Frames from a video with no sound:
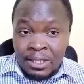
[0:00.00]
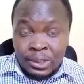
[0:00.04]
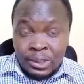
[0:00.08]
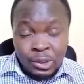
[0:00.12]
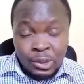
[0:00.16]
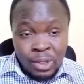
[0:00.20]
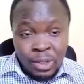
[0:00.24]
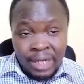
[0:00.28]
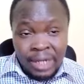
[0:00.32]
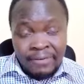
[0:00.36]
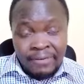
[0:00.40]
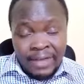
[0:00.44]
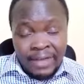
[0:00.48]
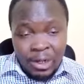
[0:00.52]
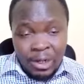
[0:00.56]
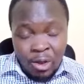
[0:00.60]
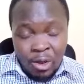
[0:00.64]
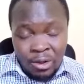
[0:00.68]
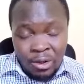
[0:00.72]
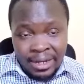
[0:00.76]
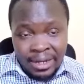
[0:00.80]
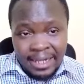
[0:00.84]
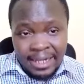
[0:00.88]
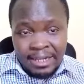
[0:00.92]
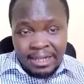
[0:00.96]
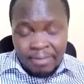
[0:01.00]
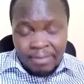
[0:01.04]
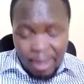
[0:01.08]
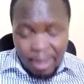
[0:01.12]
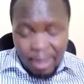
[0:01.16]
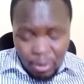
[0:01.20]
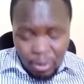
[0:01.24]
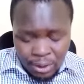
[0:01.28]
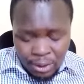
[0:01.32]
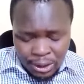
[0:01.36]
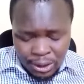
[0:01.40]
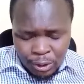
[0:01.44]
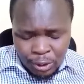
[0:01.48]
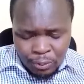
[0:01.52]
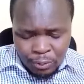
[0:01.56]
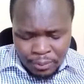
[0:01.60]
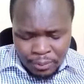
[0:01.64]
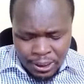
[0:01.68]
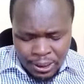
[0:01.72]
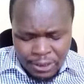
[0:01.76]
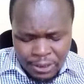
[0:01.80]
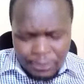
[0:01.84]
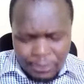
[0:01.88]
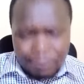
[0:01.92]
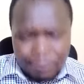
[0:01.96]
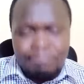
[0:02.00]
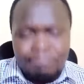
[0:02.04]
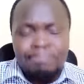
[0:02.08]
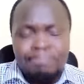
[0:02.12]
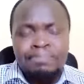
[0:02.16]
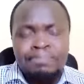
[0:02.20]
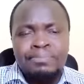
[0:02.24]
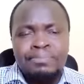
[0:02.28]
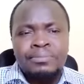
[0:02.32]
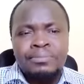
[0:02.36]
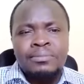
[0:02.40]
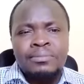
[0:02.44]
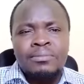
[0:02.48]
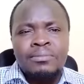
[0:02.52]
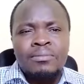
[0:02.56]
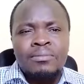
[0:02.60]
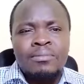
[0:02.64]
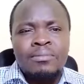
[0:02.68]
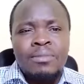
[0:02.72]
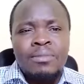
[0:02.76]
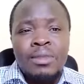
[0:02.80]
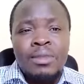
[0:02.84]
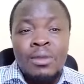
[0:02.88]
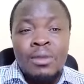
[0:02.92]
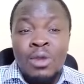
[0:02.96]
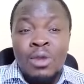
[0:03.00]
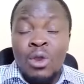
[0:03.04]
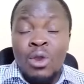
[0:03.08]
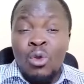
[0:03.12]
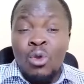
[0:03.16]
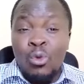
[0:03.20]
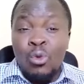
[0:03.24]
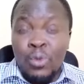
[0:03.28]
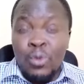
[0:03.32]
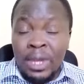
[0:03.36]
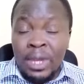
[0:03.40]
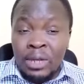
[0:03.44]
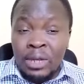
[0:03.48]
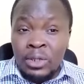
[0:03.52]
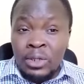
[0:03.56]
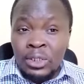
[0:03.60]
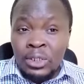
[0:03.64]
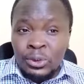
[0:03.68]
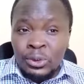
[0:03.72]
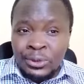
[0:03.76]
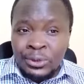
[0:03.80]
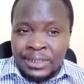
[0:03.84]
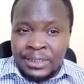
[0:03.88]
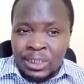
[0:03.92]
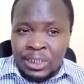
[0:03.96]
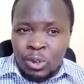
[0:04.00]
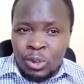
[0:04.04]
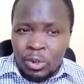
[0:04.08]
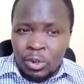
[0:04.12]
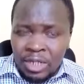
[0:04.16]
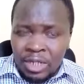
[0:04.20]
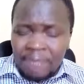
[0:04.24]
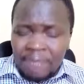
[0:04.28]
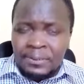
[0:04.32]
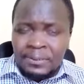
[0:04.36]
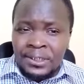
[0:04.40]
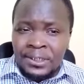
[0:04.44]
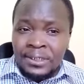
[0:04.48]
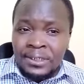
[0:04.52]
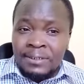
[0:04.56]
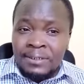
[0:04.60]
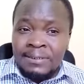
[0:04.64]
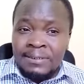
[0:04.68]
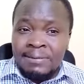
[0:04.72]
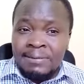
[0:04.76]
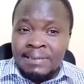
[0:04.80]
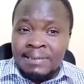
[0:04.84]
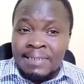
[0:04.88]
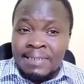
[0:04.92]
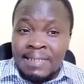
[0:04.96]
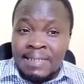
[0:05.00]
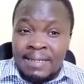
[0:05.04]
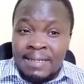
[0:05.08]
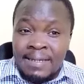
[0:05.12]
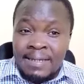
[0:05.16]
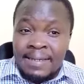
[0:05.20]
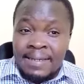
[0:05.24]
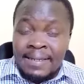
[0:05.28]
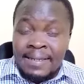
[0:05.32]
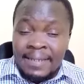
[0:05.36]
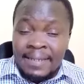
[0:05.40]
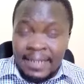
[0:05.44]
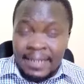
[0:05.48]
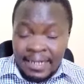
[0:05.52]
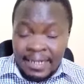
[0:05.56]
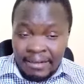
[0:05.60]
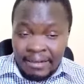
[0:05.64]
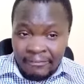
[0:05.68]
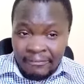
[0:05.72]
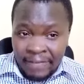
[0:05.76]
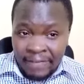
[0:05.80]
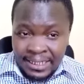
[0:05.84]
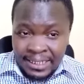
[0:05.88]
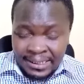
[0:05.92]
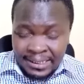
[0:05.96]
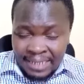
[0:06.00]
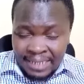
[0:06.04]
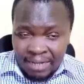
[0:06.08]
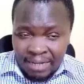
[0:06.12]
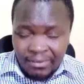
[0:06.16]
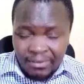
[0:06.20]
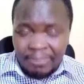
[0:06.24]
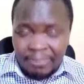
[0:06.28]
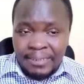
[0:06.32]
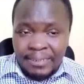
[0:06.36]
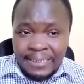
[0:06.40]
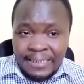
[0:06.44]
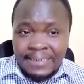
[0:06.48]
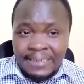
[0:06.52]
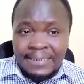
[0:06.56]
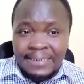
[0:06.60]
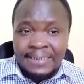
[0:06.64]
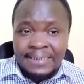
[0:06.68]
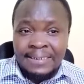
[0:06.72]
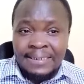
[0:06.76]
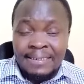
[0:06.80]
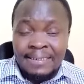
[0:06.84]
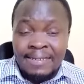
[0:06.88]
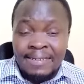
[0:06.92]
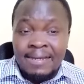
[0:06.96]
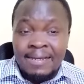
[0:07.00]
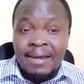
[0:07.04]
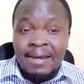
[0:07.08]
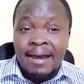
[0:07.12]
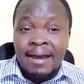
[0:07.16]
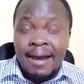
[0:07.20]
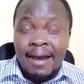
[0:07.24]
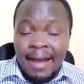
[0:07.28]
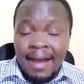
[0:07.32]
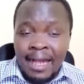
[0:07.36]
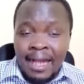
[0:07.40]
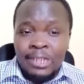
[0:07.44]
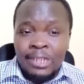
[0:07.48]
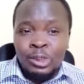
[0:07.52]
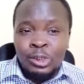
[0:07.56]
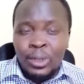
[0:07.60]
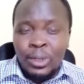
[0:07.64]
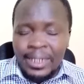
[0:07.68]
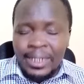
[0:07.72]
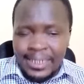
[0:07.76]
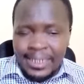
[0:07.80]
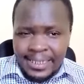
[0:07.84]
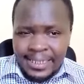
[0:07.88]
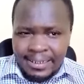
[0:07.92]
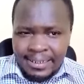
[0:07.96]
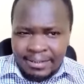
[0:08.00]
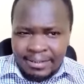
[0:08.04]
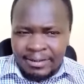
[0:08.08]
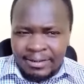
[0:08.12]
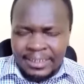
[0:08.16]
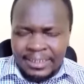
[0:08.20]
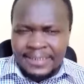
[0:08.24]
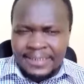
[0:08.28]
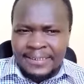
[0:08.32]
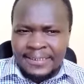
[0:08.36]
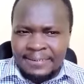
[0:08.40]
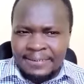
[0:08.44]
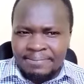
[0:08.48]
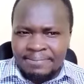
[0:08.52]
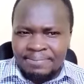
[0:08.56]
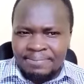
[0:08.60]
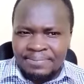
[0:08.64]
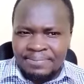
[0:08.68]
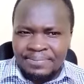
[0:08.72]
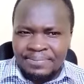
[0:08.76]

So in the long run, in my honest opinion, we are going to see corruption in this government actually increasing.